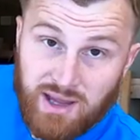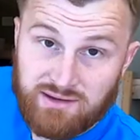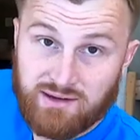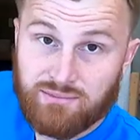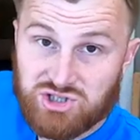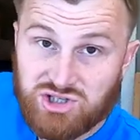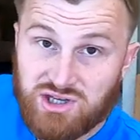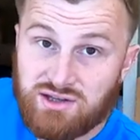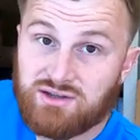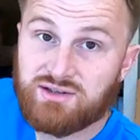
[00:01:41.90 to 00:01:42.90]
bending
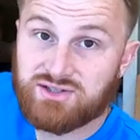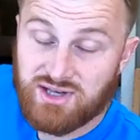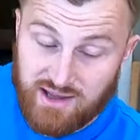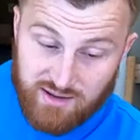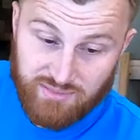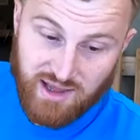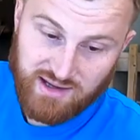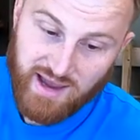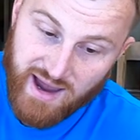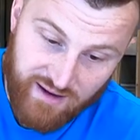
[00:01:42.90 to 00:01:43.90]
machine setup that
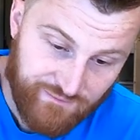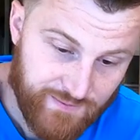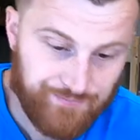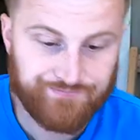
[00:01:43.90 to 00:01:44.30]
I have.